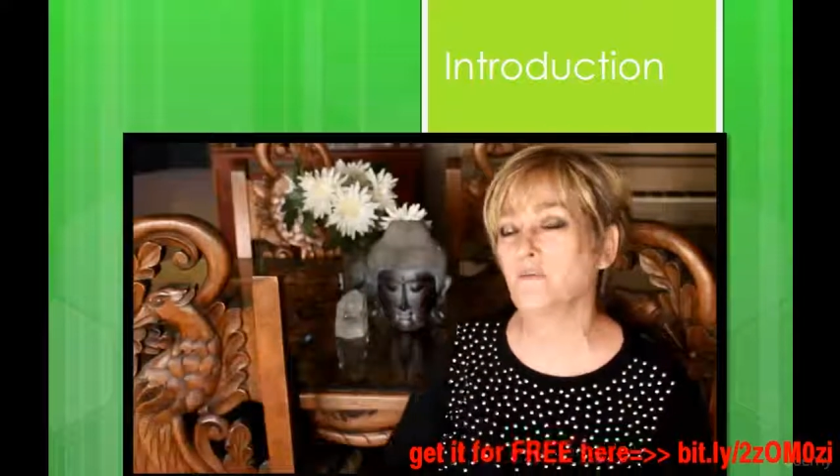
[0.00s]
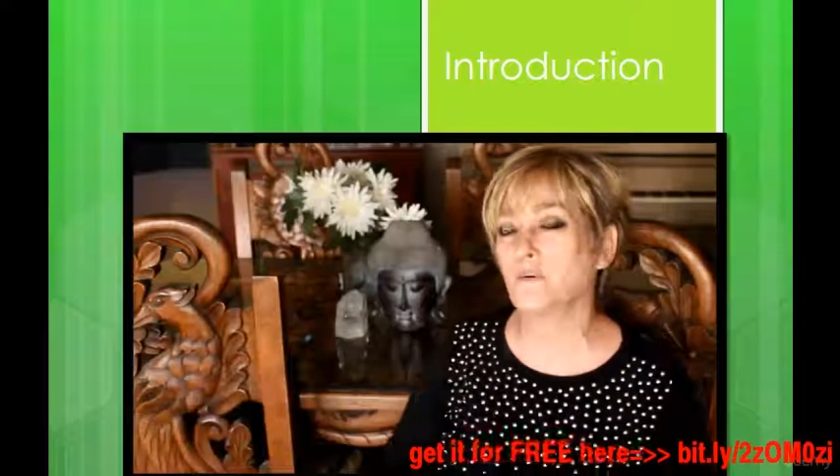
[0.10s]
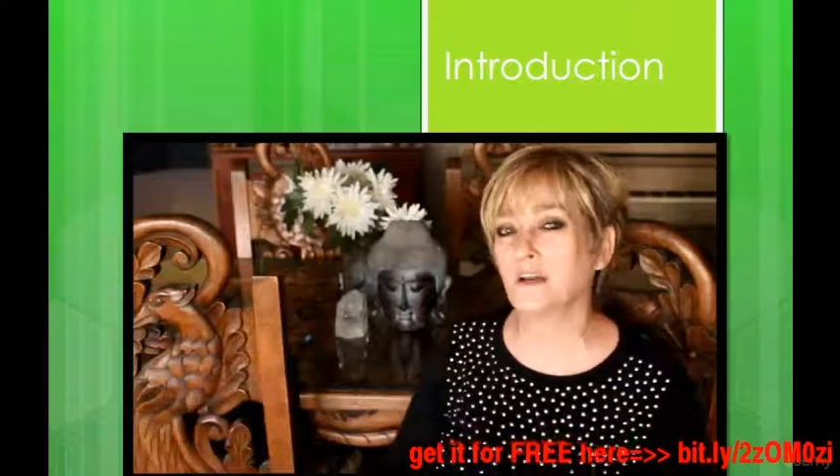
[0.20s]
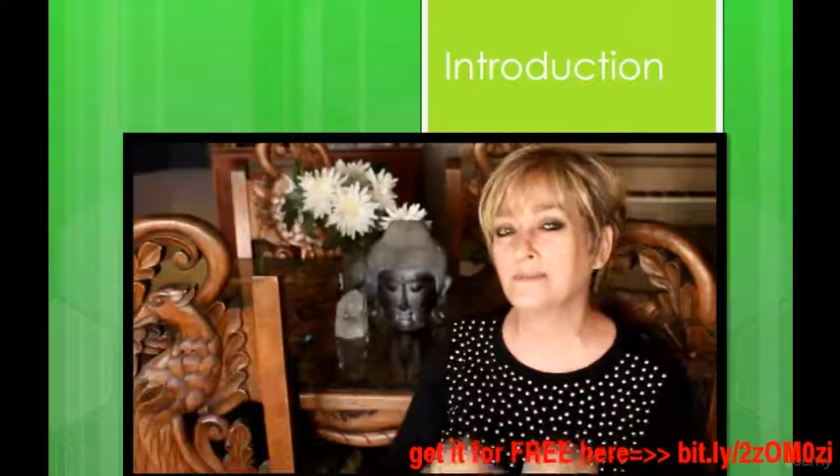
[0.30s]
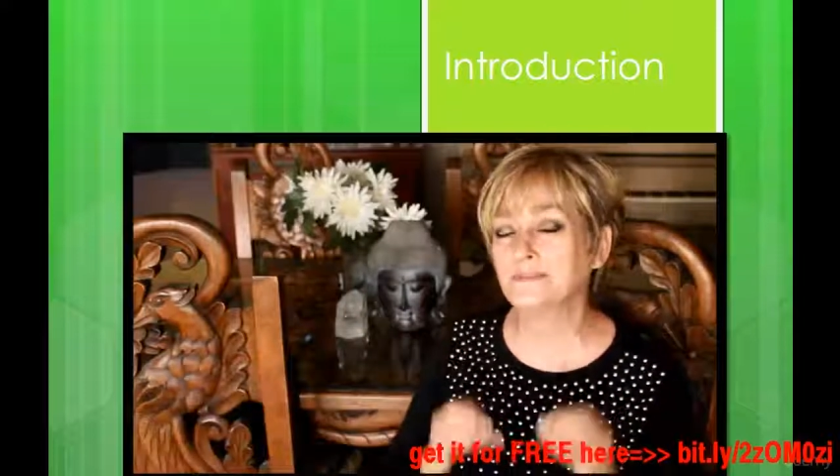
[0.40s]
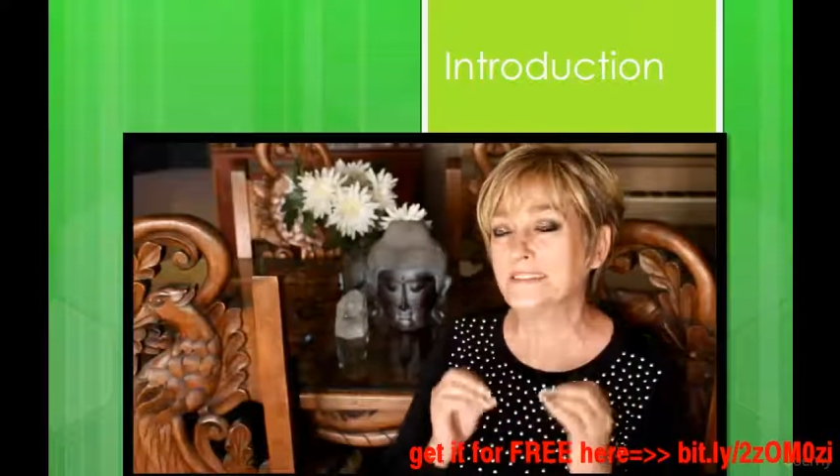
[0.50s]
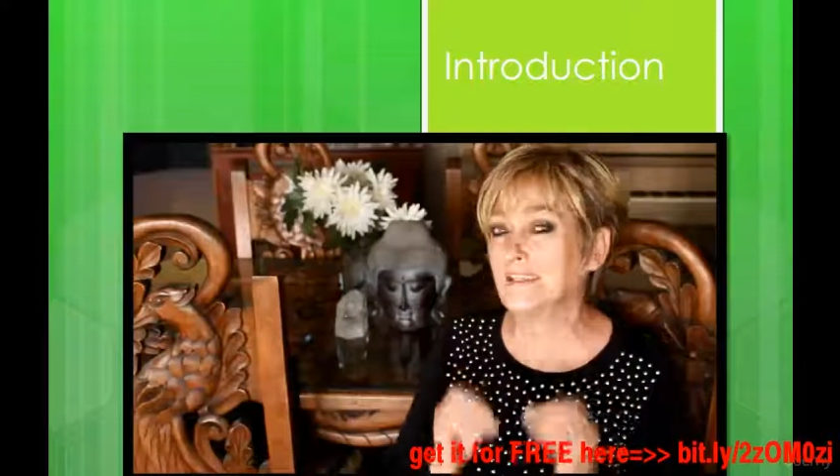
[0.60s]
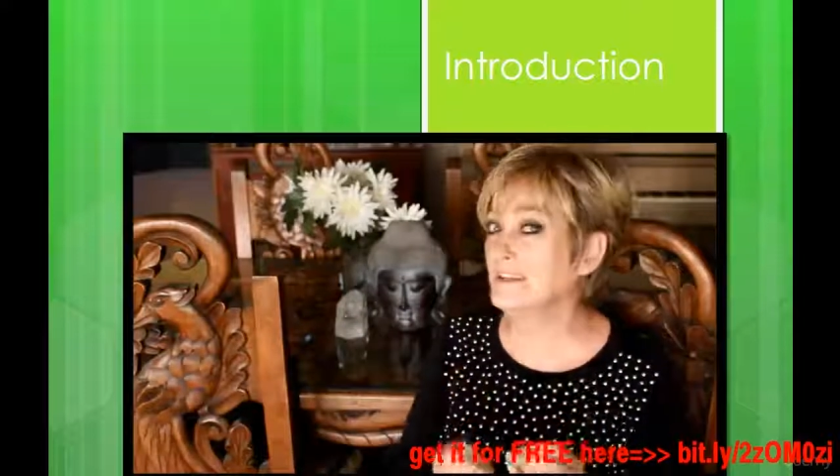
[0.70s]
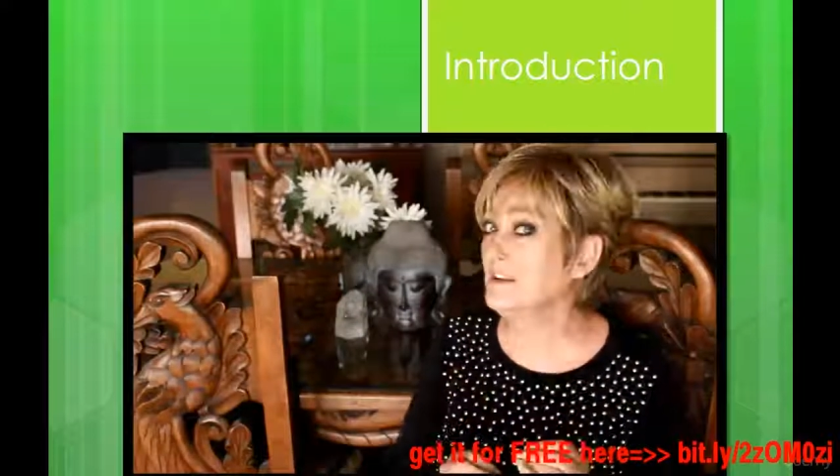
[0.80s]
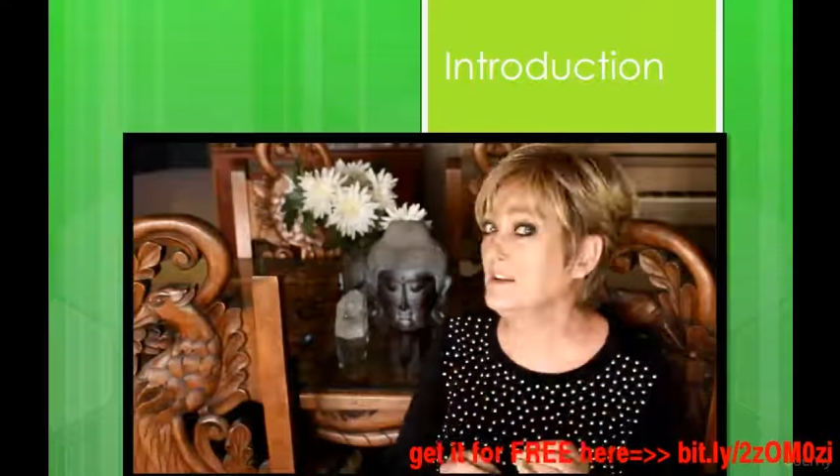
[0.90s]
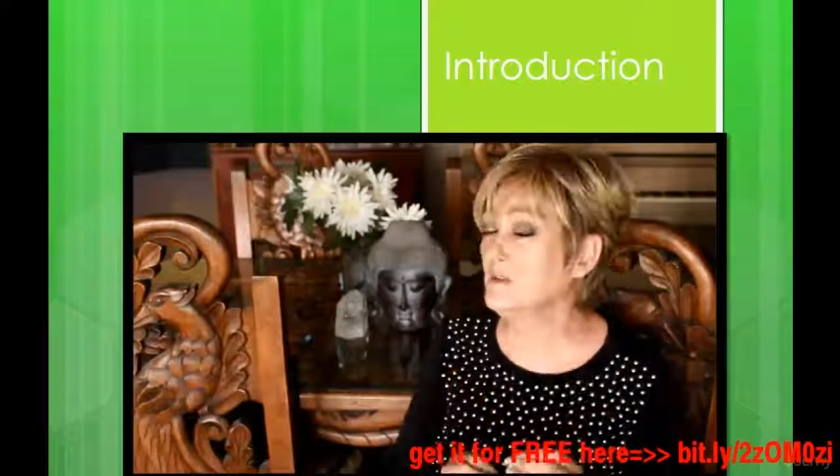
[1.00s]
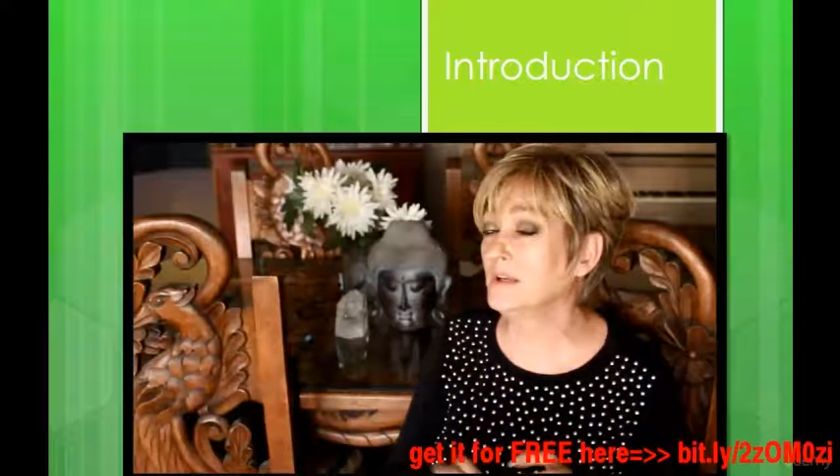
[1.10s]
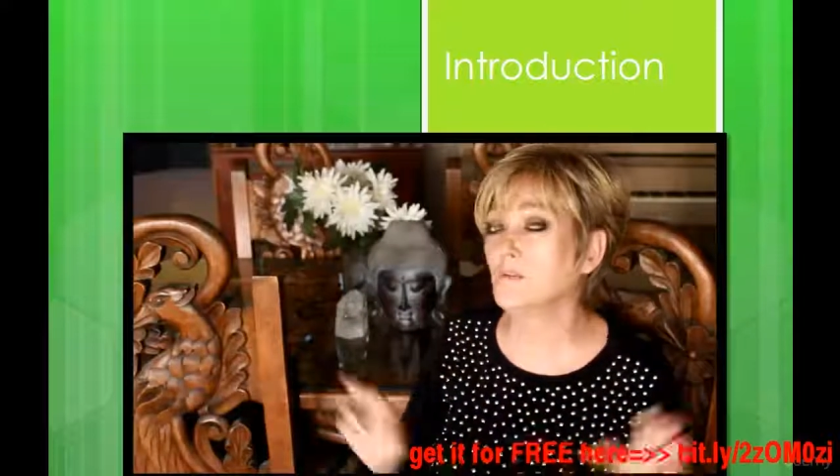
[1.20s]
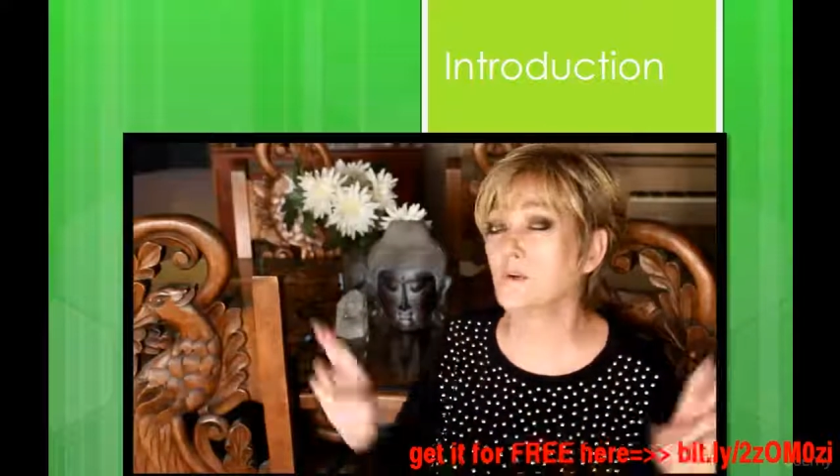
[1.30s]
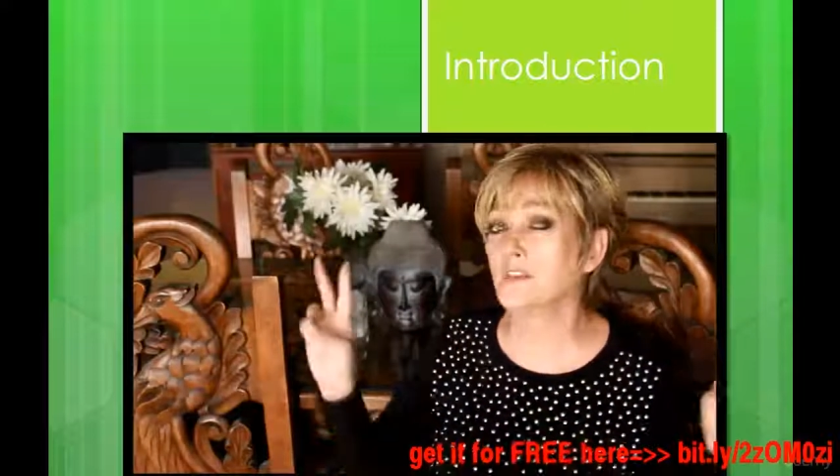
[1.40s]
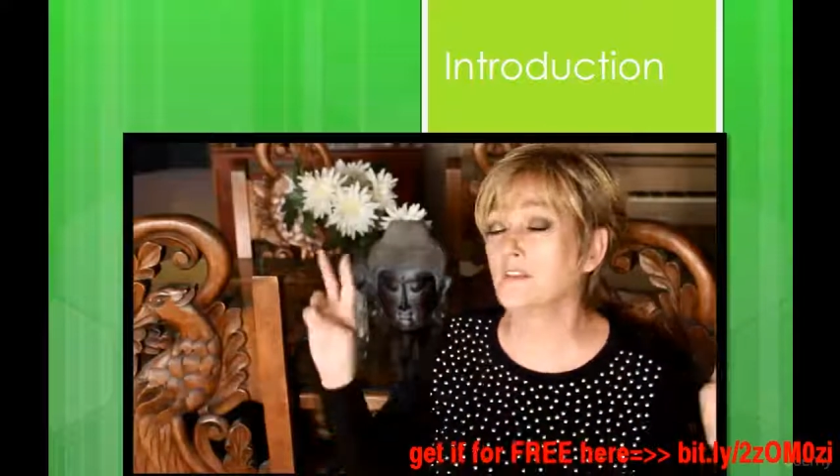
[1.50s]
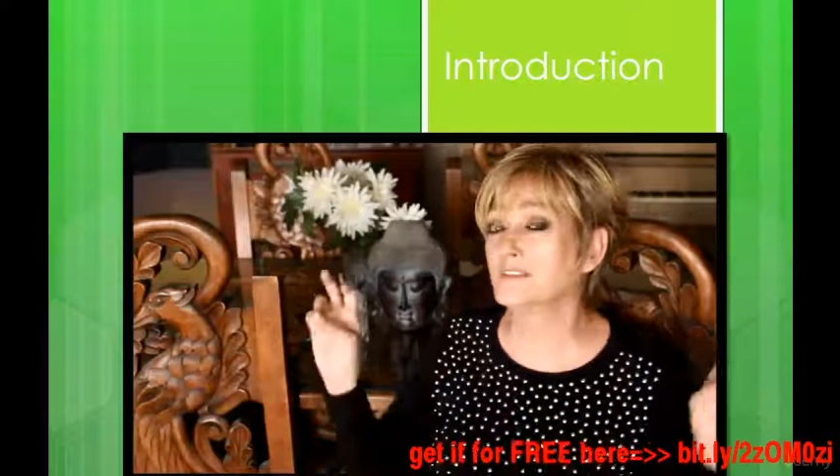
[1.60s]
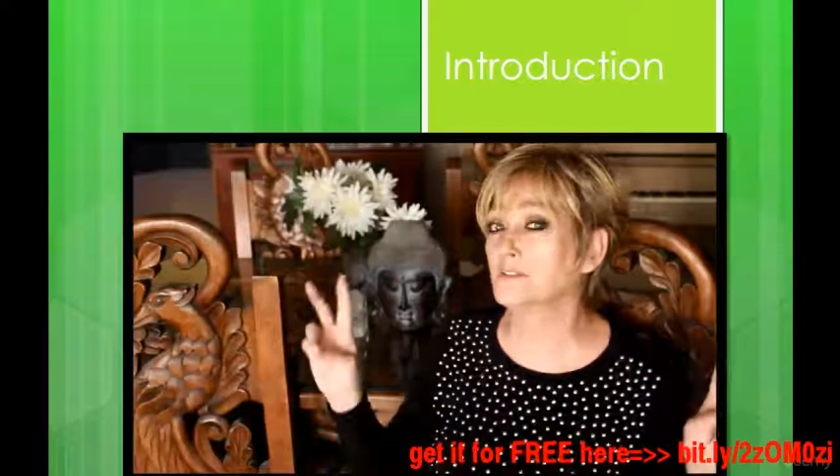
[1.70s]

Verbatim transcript: where I'm taking you in with the